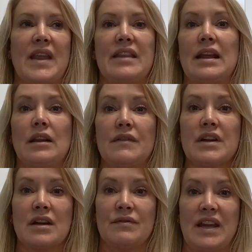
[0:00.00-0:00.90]
And they love
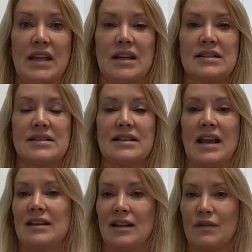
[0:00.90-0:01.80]
the convenience
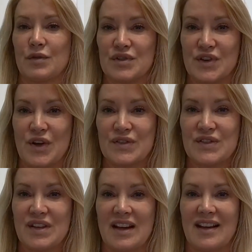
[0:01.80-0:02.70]
and they love the
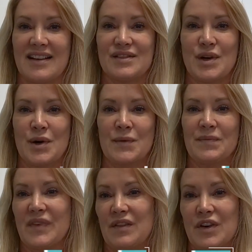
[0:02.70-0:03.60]
results. So
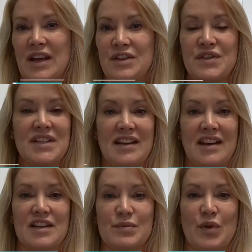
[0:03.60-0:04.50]
if you're interested
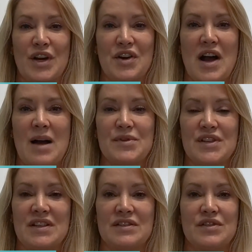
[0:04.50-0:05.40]
in exploring our
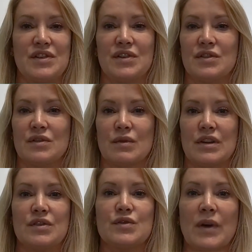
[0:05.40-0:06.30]
options to
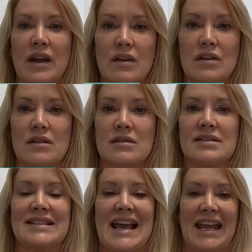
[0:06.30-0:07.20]
reduce
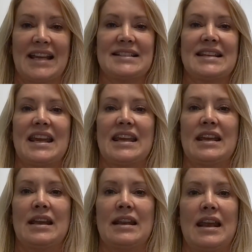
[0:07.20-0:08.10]
wrinkles, sagging
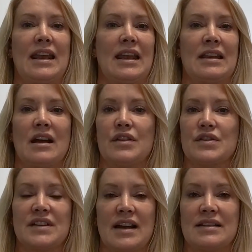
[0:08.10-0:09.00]
skin, and
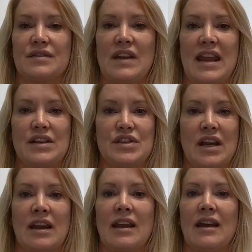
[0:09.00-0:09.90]
other signs of
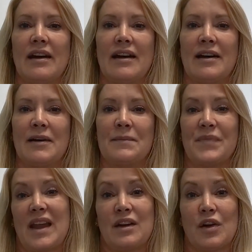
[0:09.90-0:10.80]
aging, I
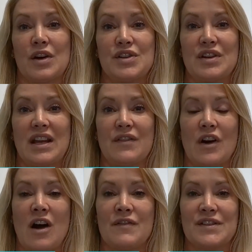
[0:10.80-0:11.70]
encourage you to give
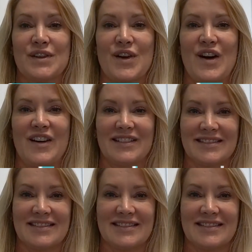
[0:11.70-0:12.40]
our office a call.